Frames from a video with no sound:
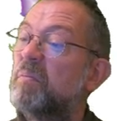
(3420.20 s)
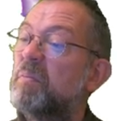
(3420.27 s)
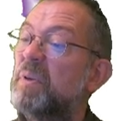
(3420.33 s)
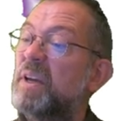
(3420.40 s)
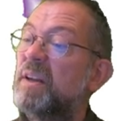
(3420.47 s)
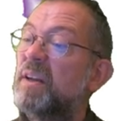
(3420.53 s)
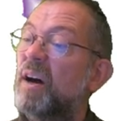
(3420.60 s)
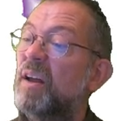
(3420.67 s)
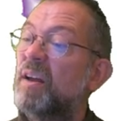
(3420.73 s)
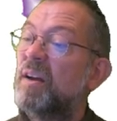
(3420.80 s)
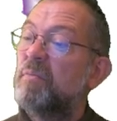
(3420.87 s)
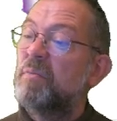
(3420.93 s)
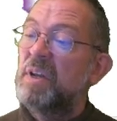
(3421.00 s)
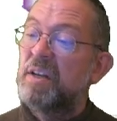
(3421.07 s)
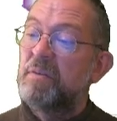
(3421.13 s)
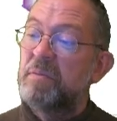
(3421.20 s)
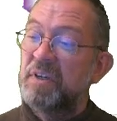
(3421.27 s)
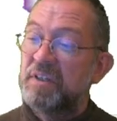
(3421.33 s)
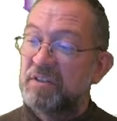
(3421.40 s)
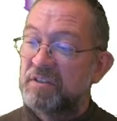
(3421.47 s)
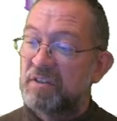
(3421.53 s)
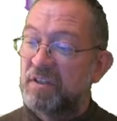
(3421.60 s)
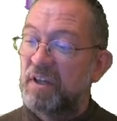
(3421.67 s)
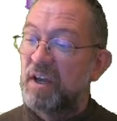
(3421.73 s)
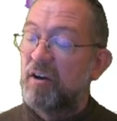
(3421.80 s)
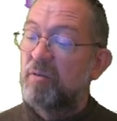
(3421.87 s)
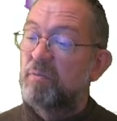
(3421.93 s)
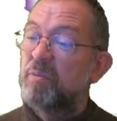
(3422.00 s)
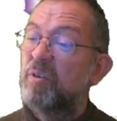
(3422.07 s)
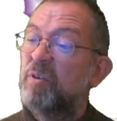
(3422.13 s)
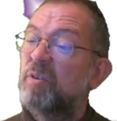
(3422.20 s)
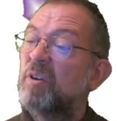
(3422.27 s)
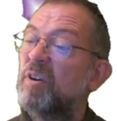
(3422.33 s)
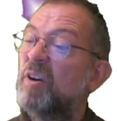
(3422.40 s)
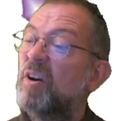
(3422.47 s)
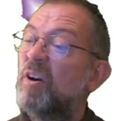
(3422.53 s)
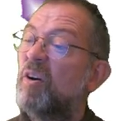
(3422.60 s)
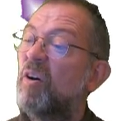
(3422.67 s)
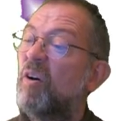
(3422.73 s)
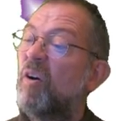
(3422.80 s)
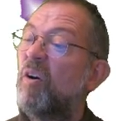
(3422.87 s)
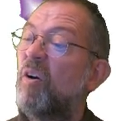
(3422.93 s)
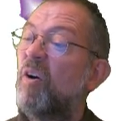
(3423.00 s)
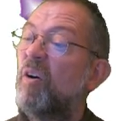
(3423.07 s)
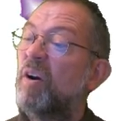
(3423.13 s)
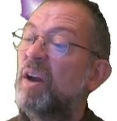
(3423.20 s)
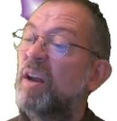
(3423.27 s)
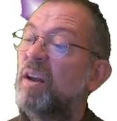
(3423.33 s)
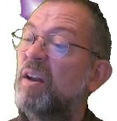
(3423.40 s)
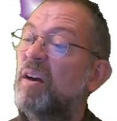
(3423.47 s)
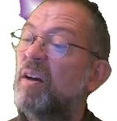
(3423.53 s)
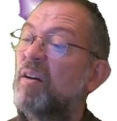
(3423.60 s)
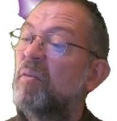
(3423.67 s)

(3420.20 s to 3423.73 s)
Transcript: be it either in millimeters on the output or in